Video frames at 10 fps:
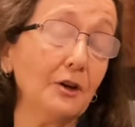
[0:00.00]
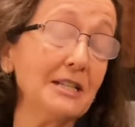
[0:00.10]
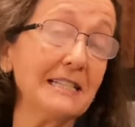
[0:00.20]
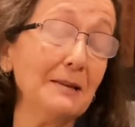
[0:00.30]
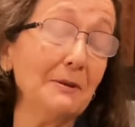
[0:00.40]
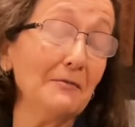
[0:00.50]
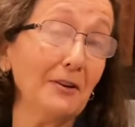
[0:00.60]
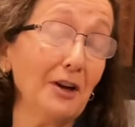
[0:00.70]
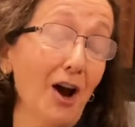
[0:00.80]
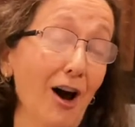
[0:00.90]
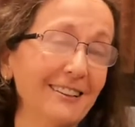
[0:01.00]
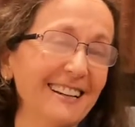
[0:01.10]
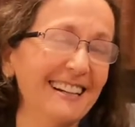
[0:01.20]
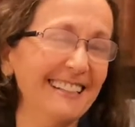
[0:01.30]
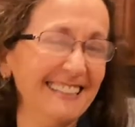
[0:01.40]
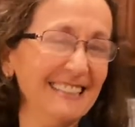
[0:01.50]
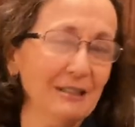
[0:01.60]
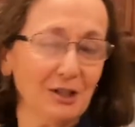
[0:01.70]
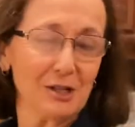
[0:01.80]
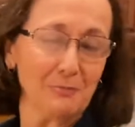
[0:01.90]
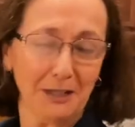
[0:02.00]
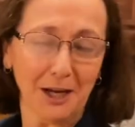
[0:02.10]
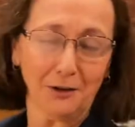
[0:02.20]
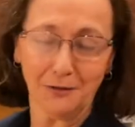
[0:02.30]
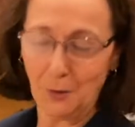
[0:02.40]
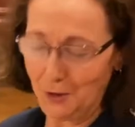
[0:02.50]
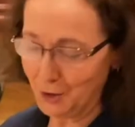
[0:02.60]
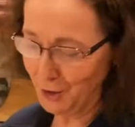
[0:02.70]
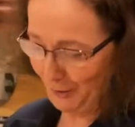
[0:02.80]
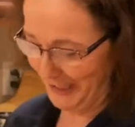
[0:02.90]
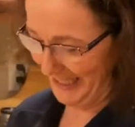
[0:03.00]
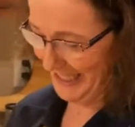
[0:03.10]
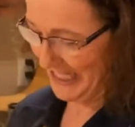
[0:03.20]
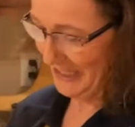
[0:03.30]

steamy and very hot. Just be careful when you're doing this.